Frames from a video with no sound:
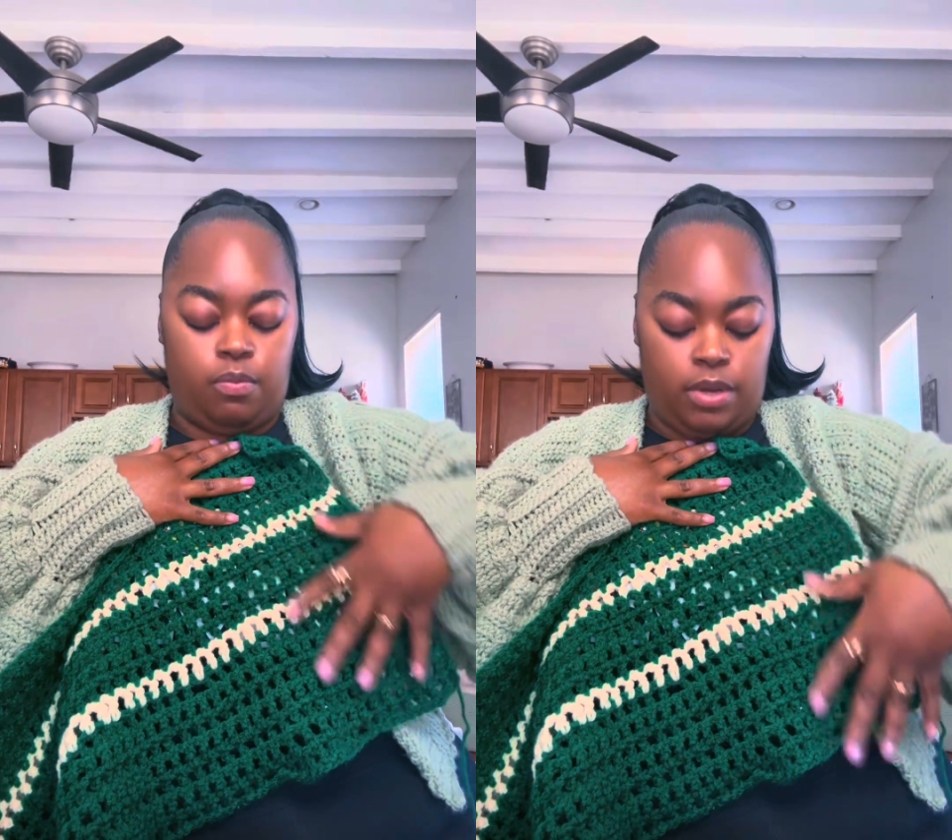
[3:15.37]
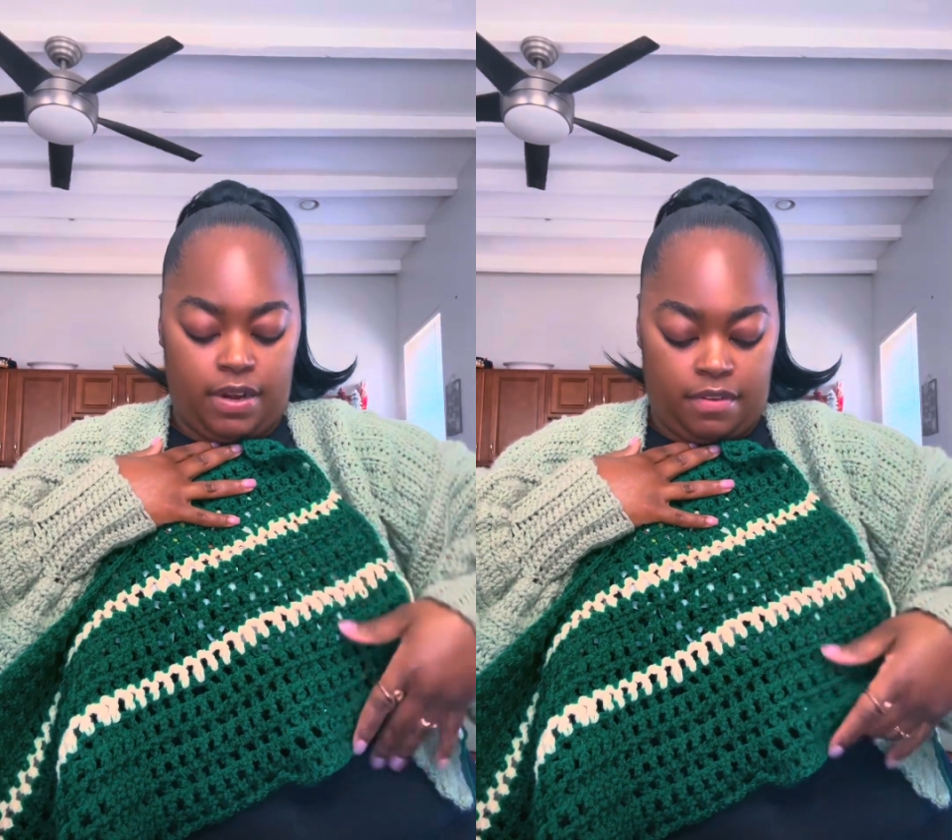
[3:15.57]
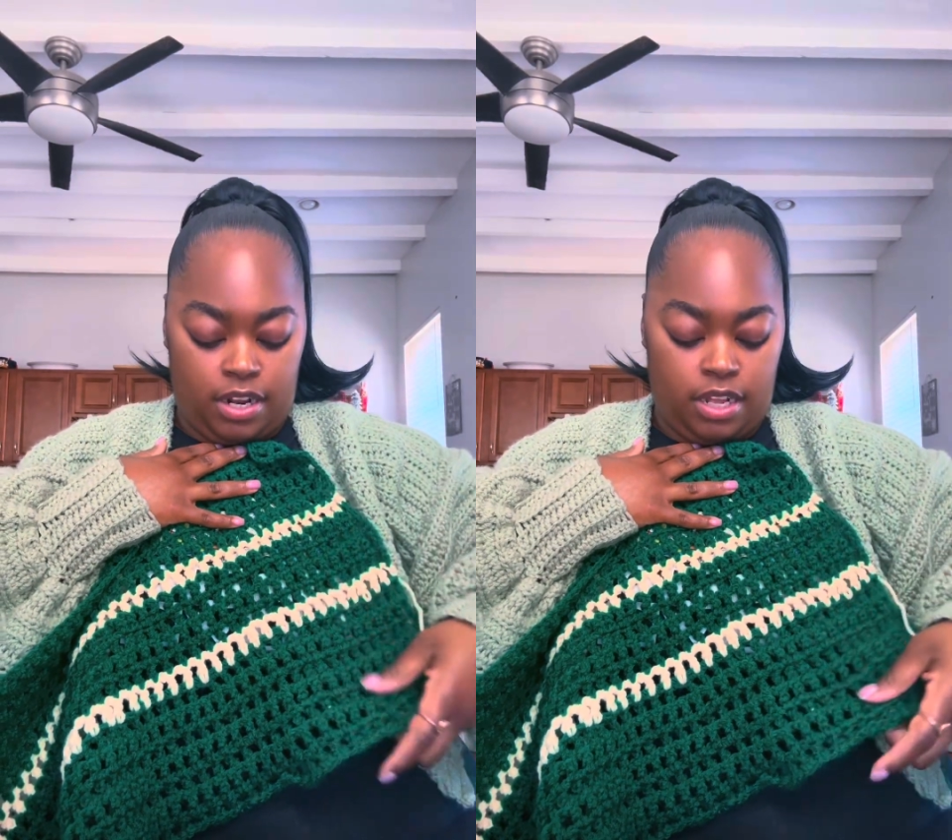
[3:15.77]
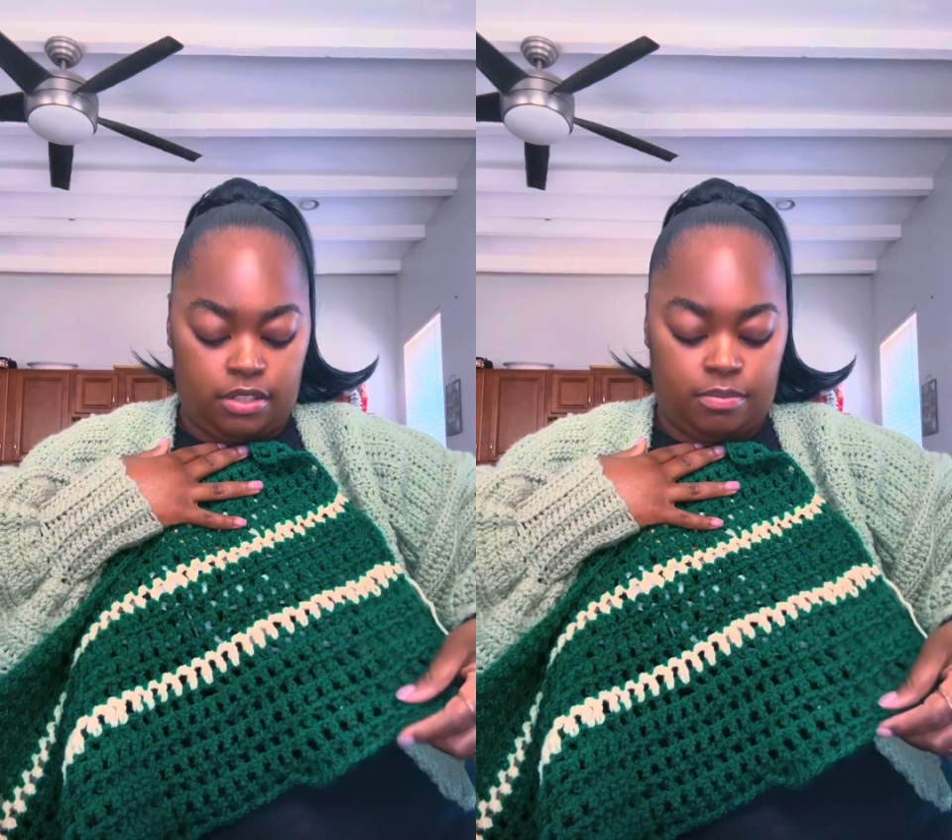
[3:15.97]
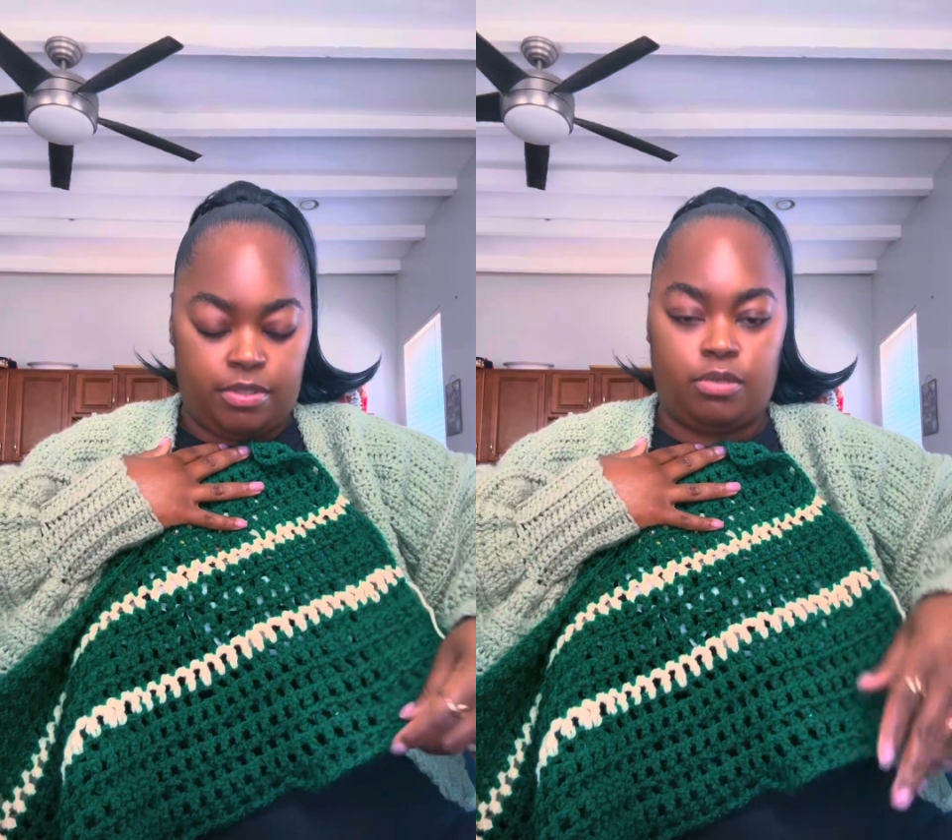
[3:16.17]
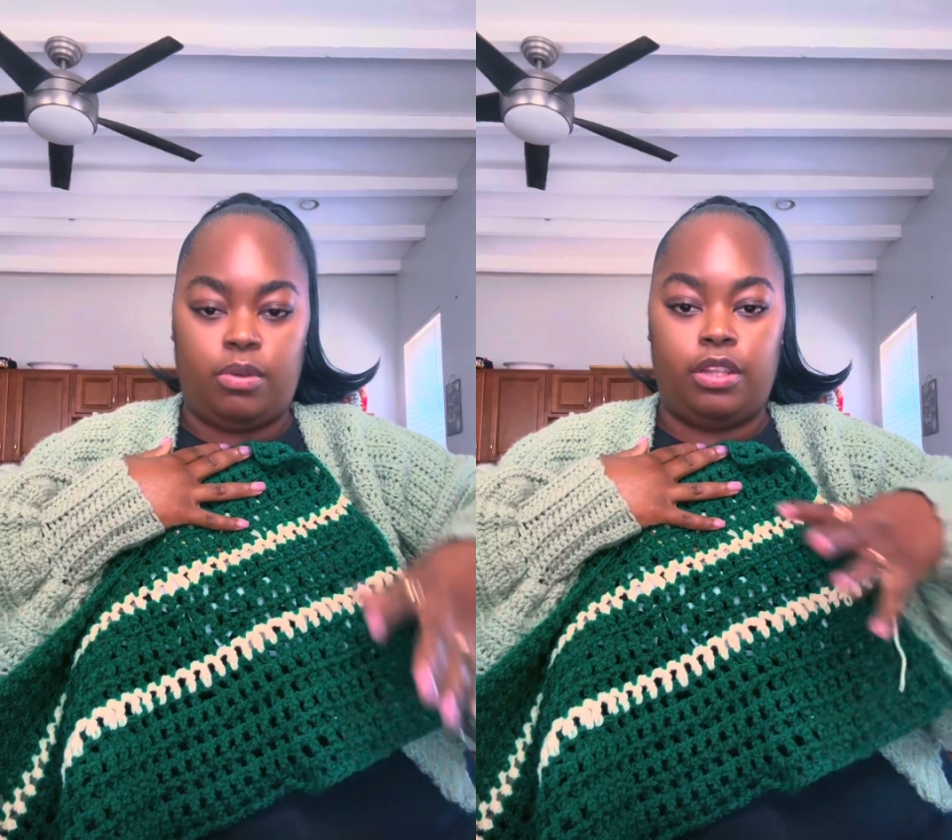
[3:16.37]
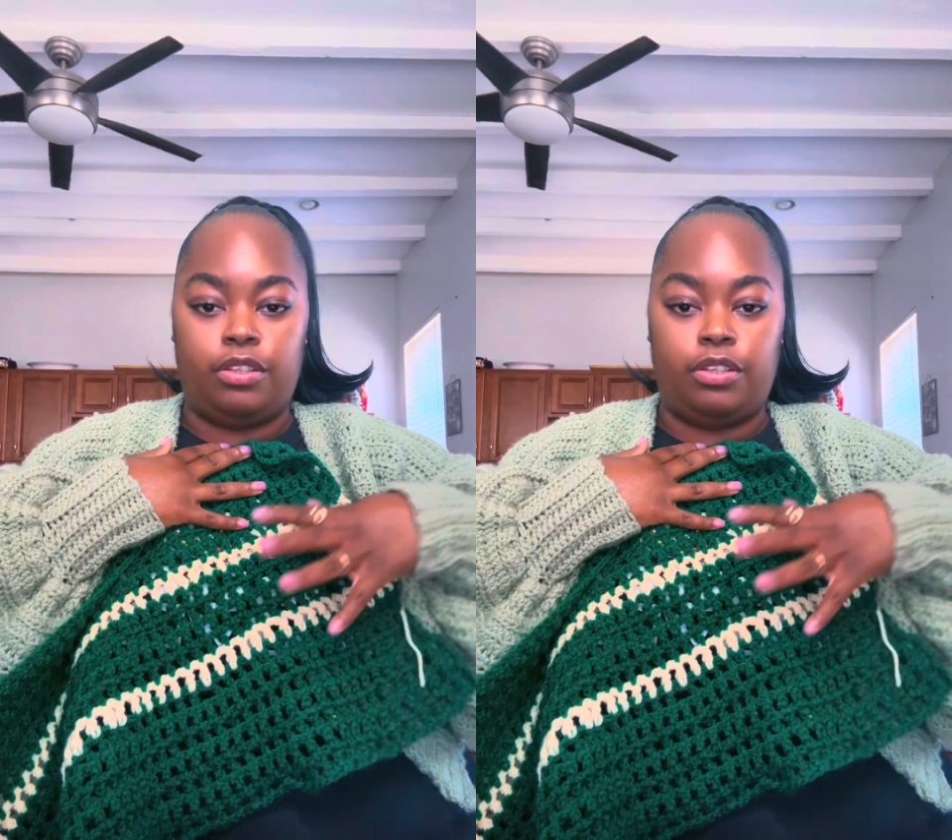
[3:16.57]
whatever color between the